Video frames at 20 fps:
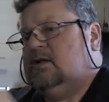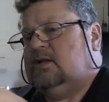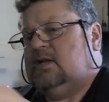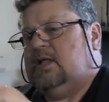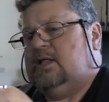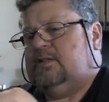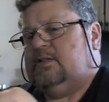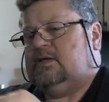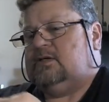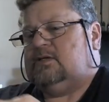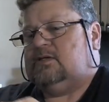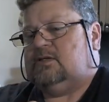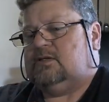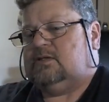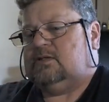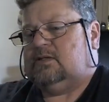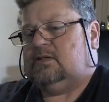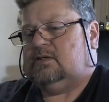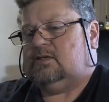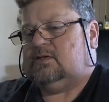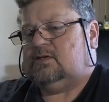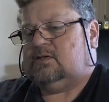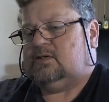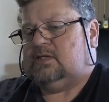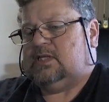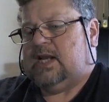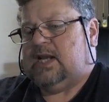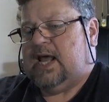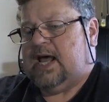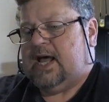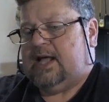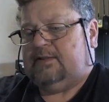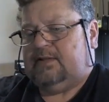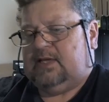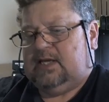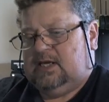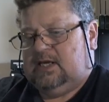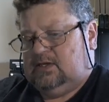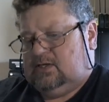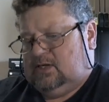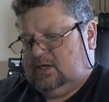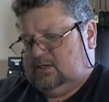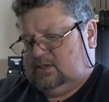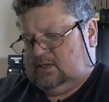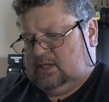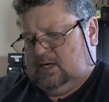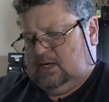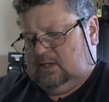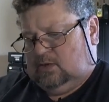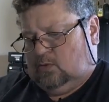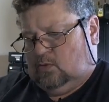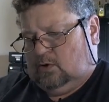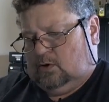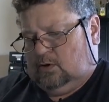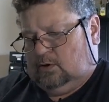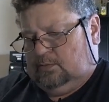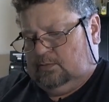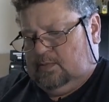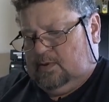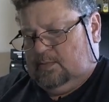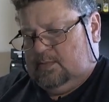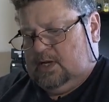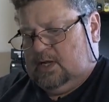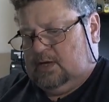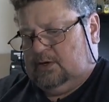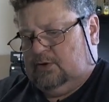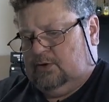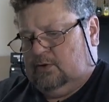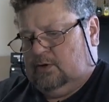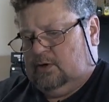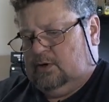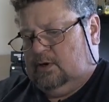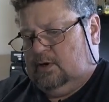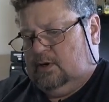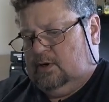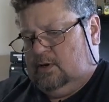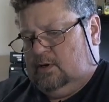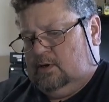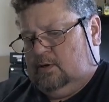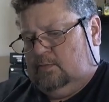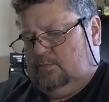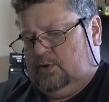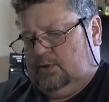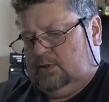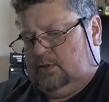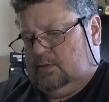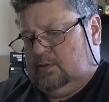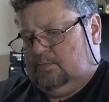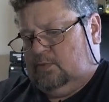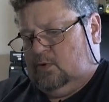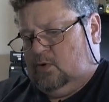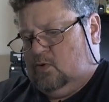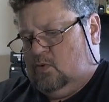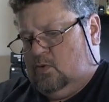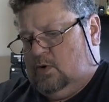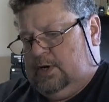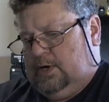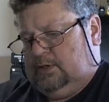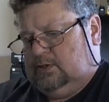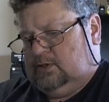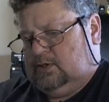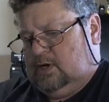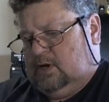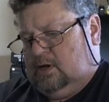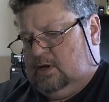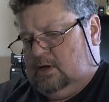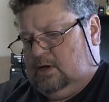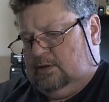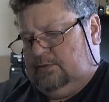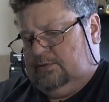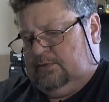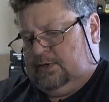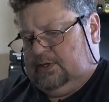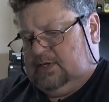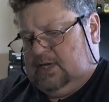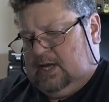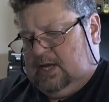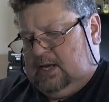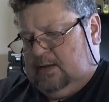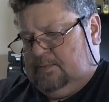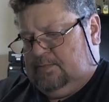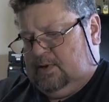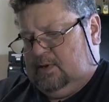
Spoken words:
Now this is not the easiest thing in the world. Maybe I'll do it. Put the coins on the tape